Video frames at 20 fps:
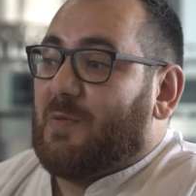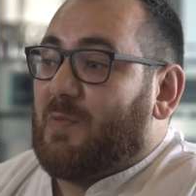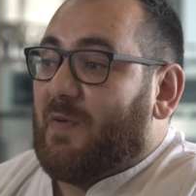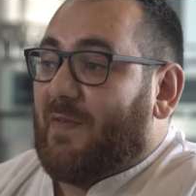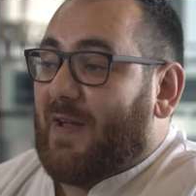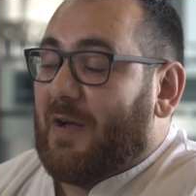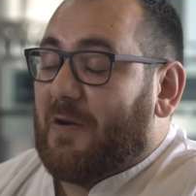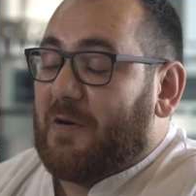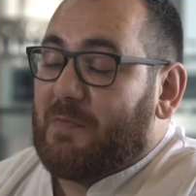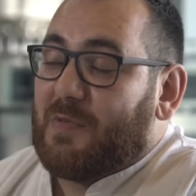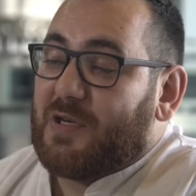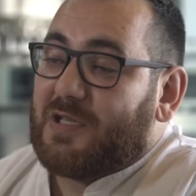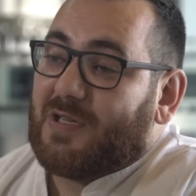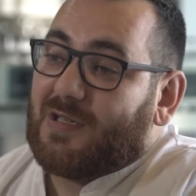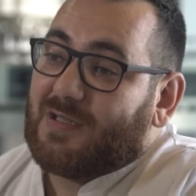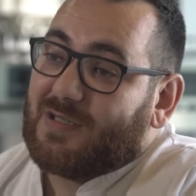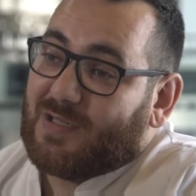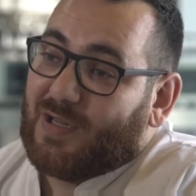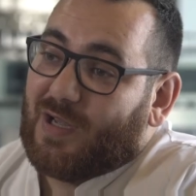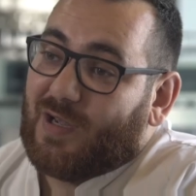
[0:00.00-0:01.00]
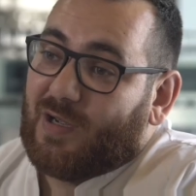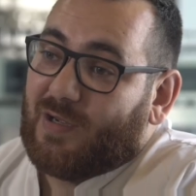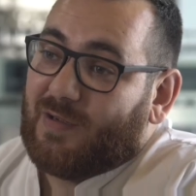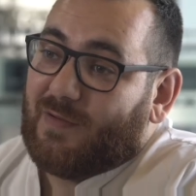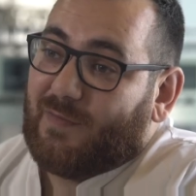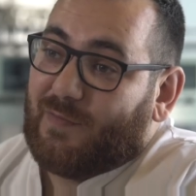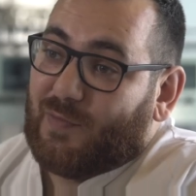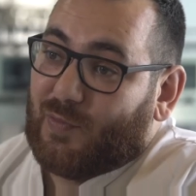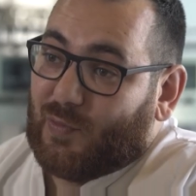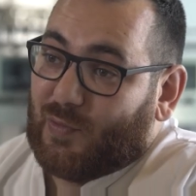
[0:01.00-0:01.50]
So we've held a Michelin star
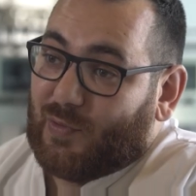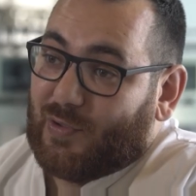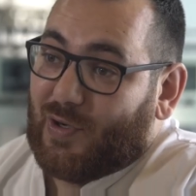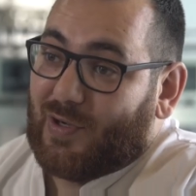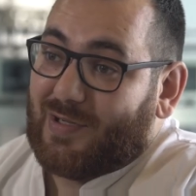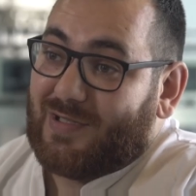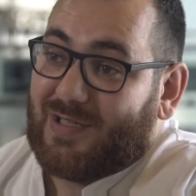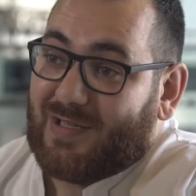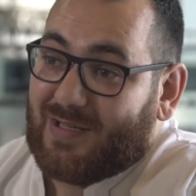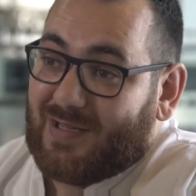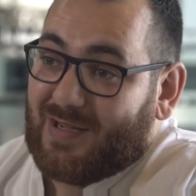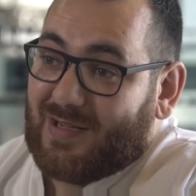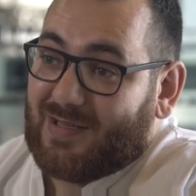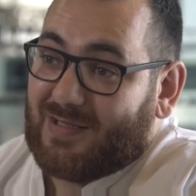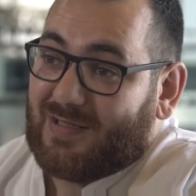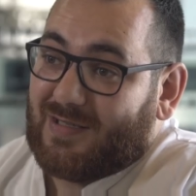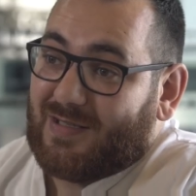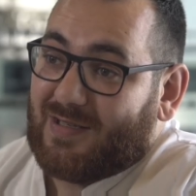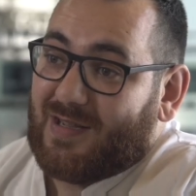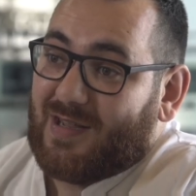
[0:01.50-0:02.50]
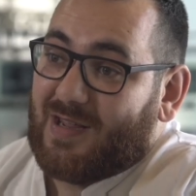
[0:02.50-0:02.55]
for 19 years